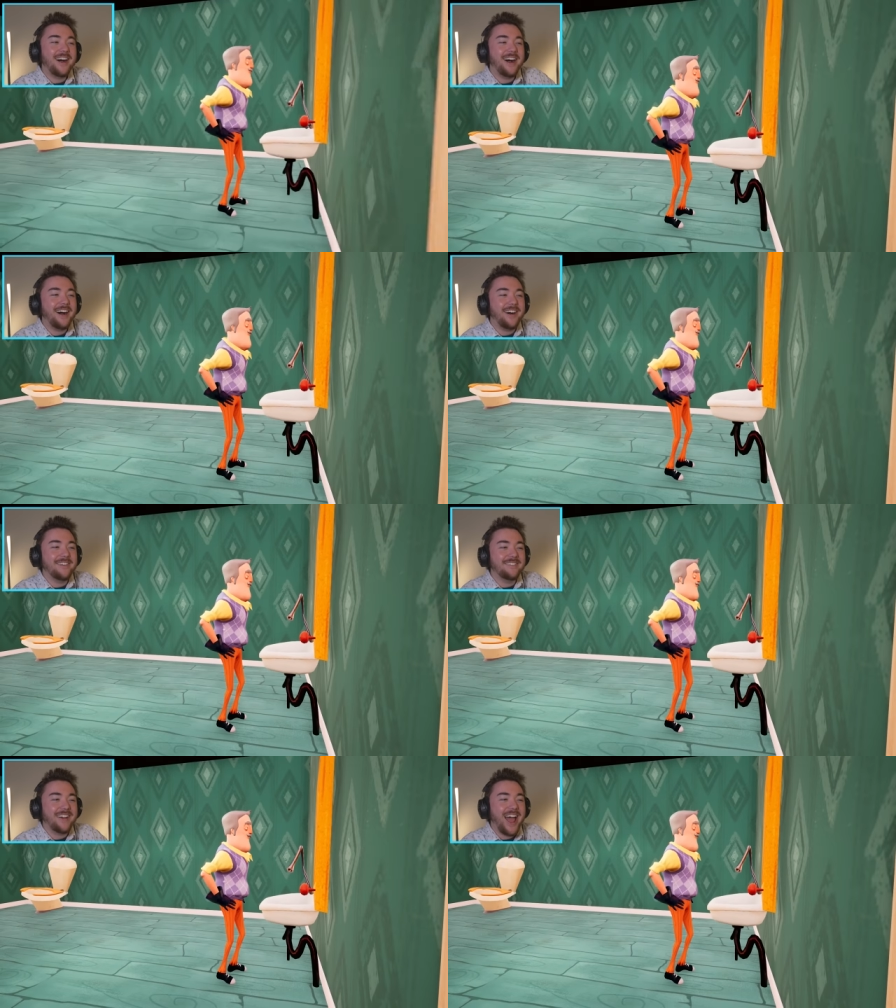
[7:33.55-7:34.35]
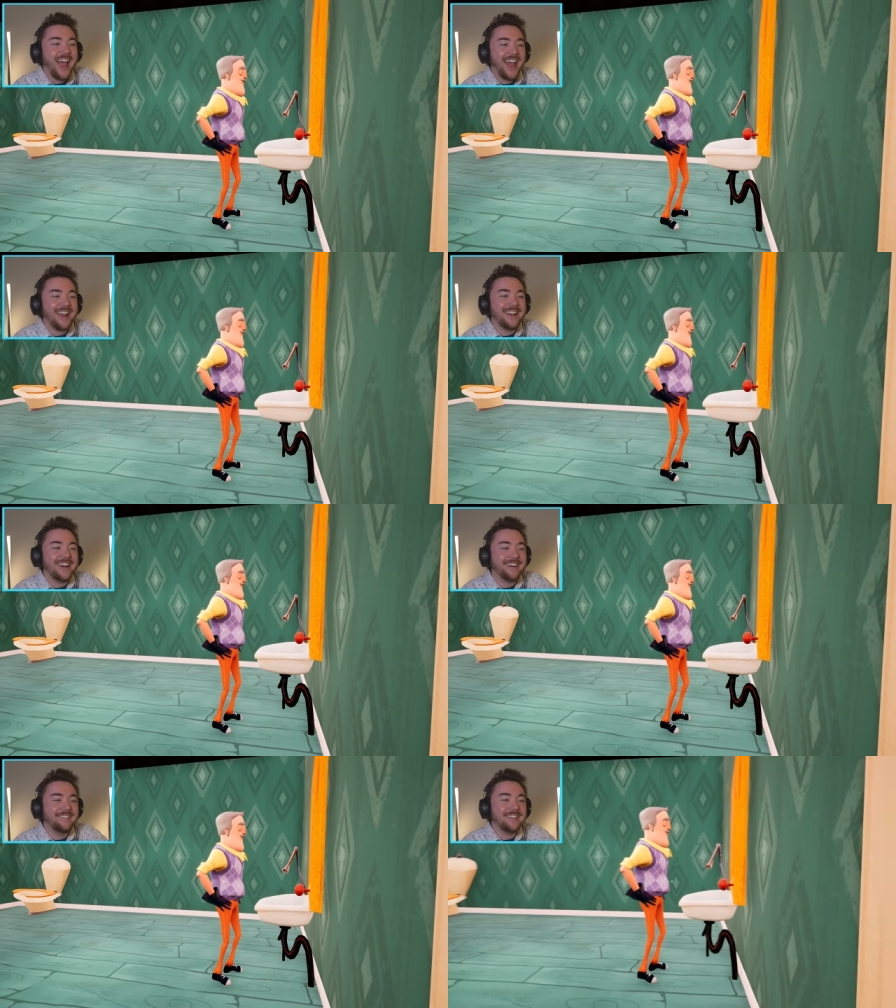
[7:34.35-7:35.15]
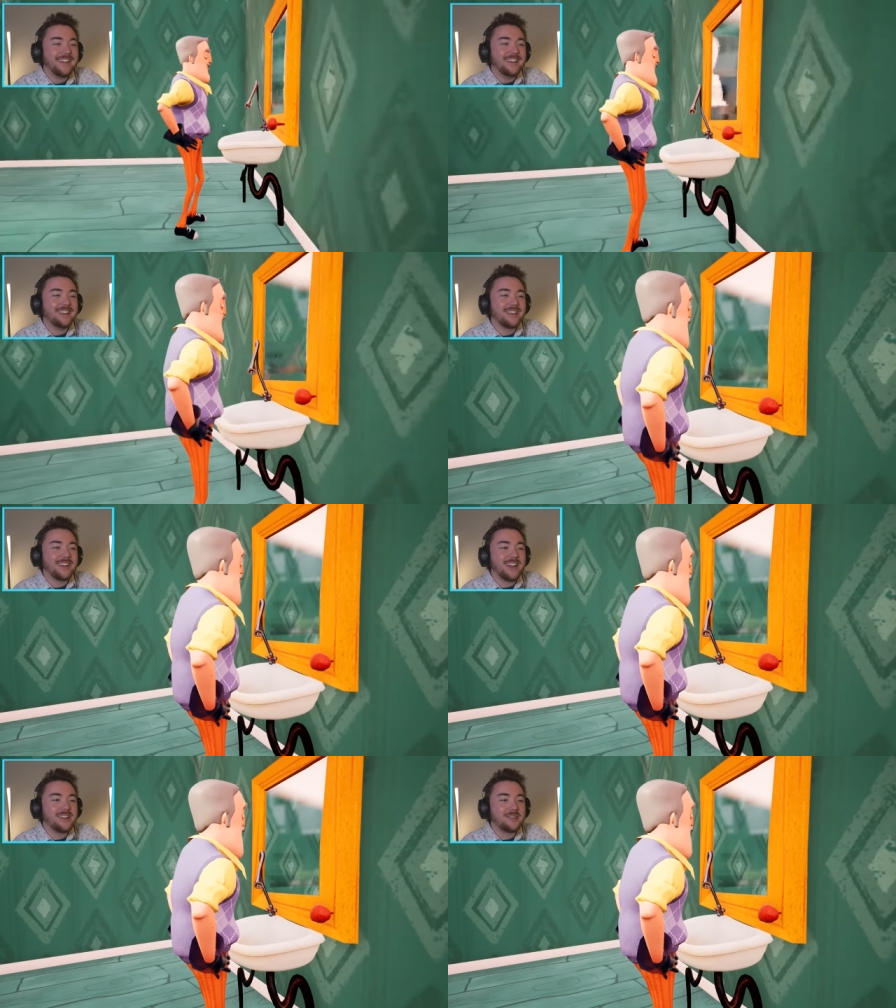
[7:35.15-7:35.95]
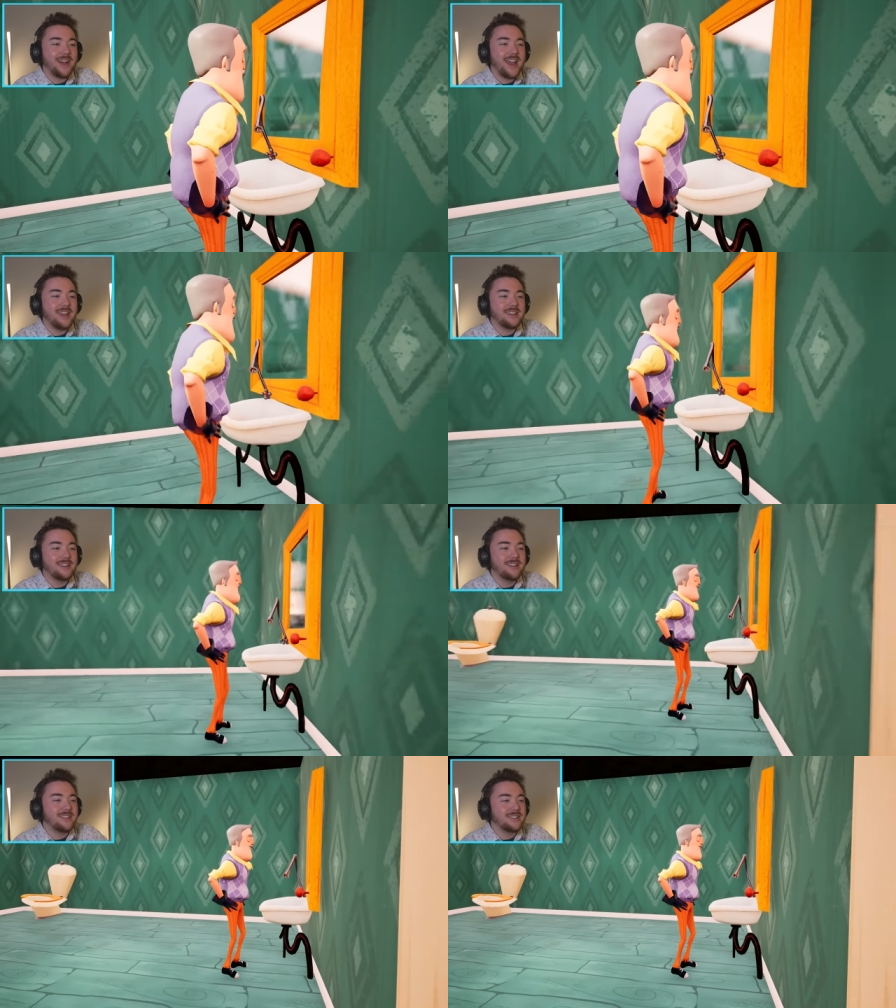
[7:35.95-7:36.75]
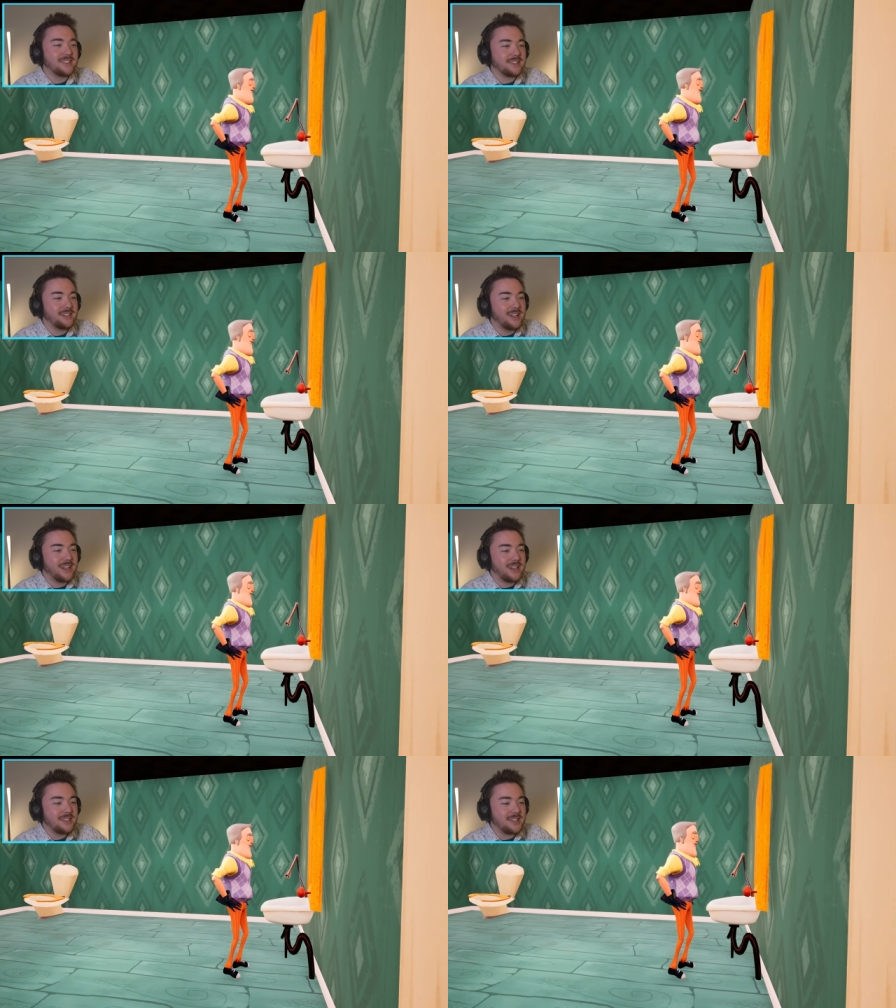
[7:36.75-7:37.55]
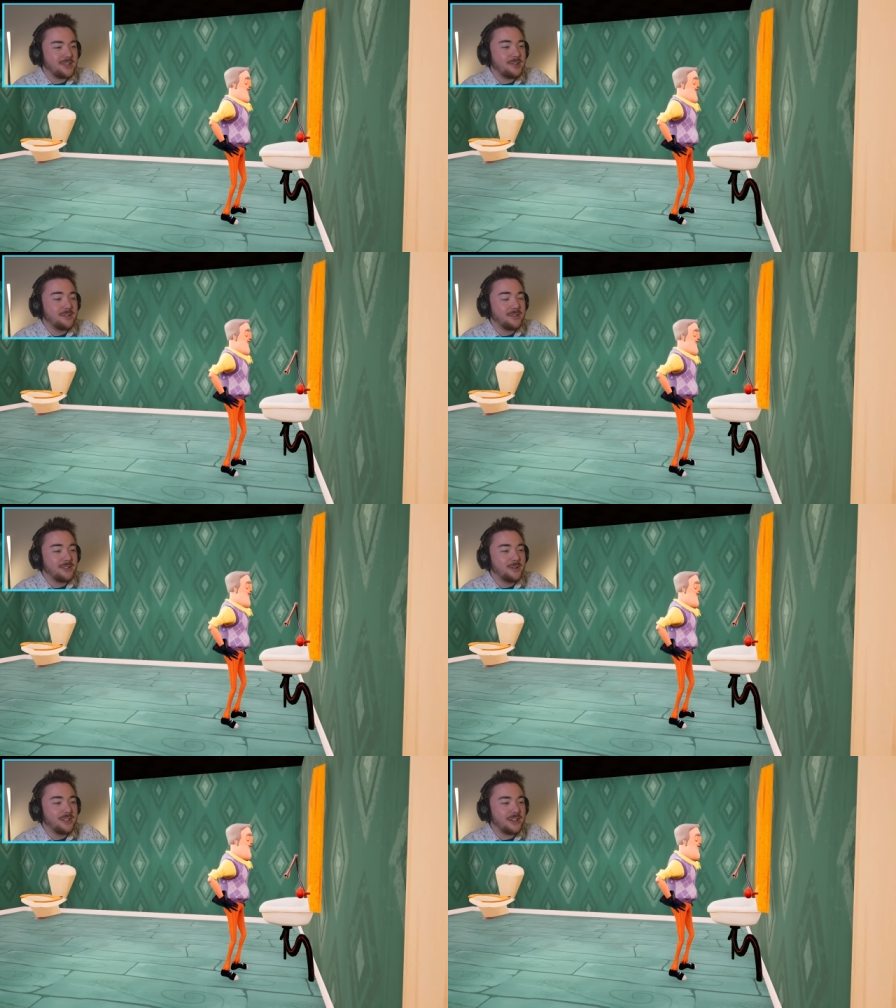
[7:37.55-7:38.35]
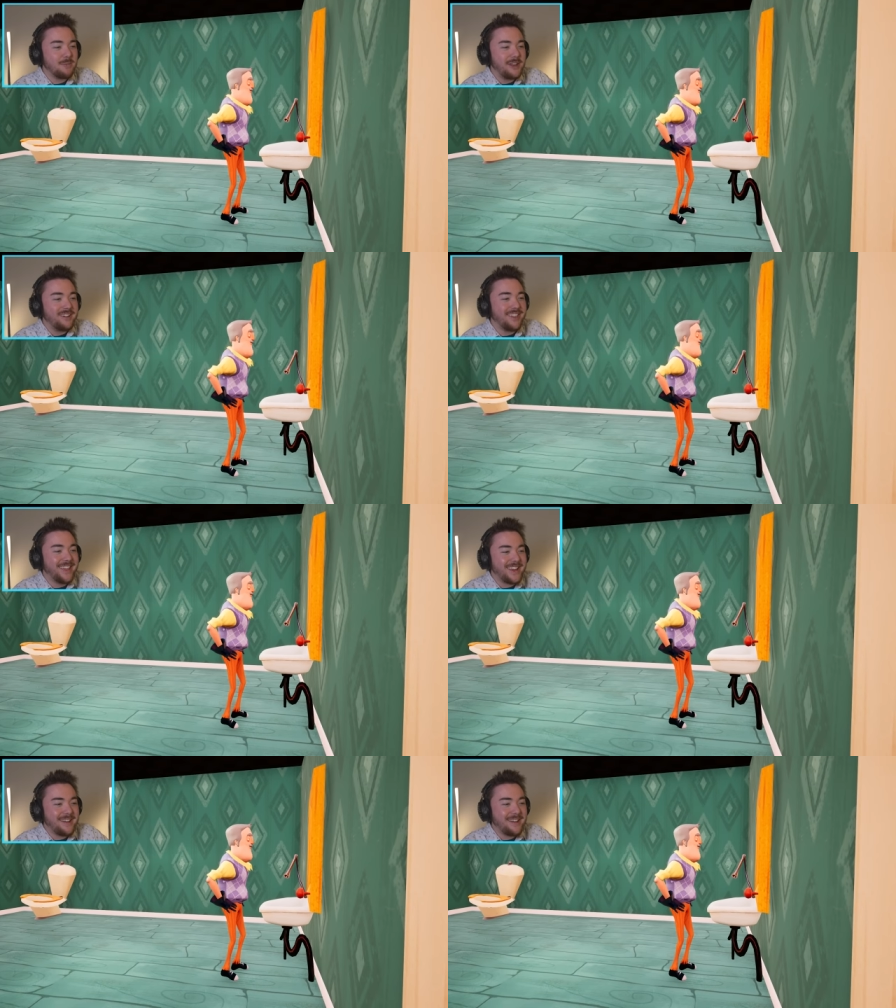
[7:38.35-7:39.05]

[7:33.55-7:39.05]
Oh man. Oh, you're looking great, dude. Just look at you. You look better than